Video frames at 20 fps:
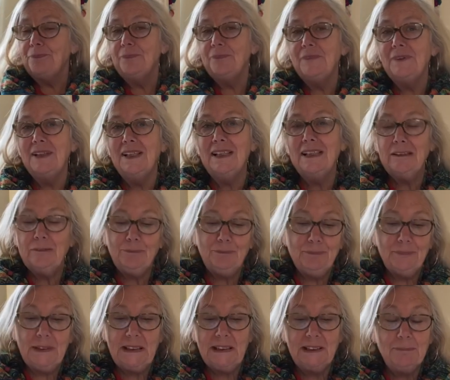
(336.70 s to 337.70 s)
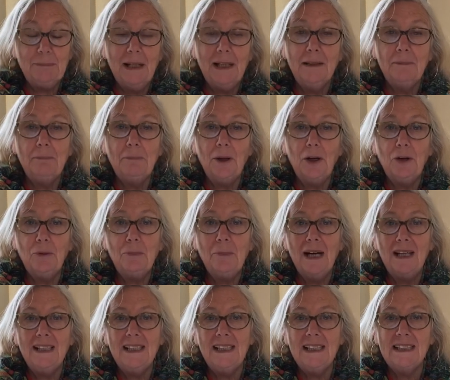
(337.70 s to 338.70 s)
Okay, that's my poem.
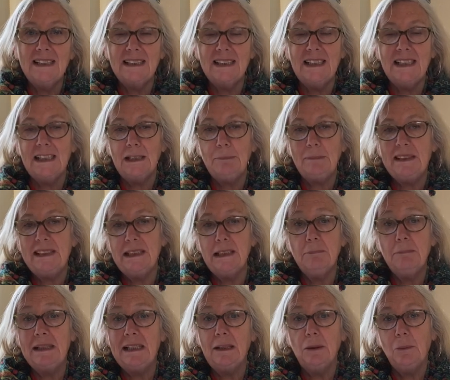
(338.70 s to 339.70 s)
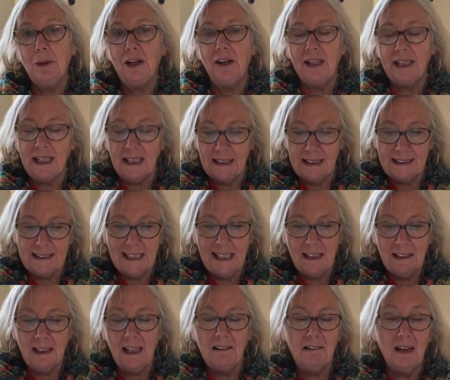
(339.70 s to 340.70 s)
I think there's a little bit in the middle where I get the sound.
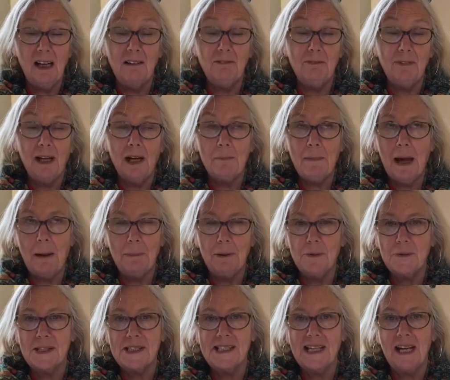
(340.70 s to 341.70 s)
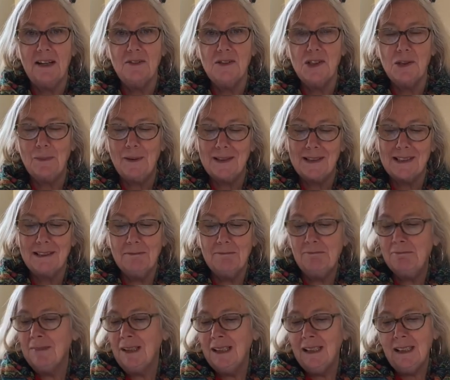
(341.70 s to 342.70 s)
I'm happy with the sounds, but
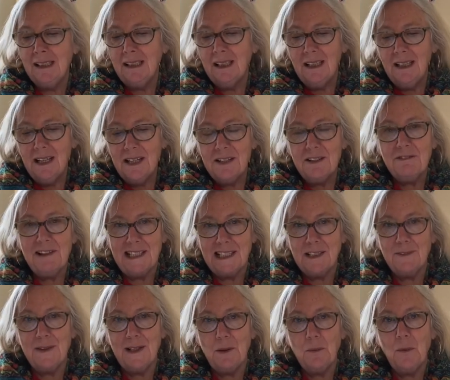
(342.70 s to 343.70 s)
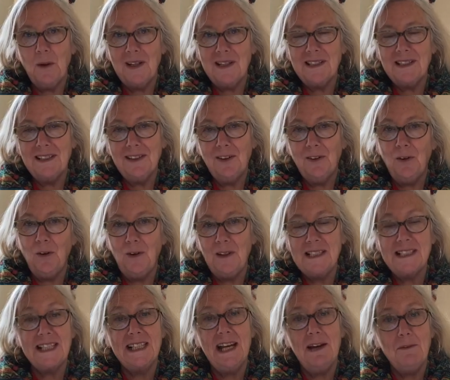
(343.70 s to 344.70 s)
the rest of it was all
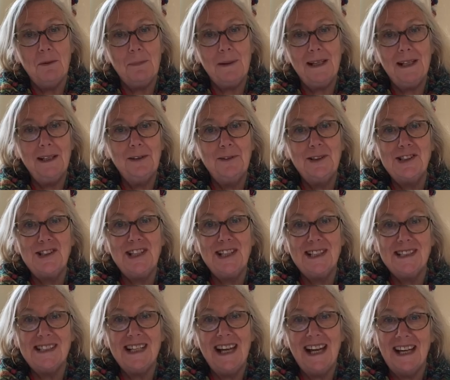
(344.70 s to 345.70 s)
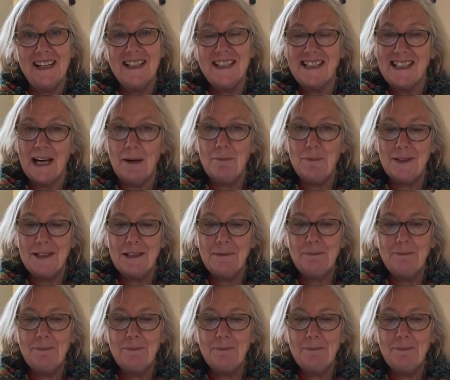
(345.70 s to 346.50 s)
this can ever be, which is an attempt.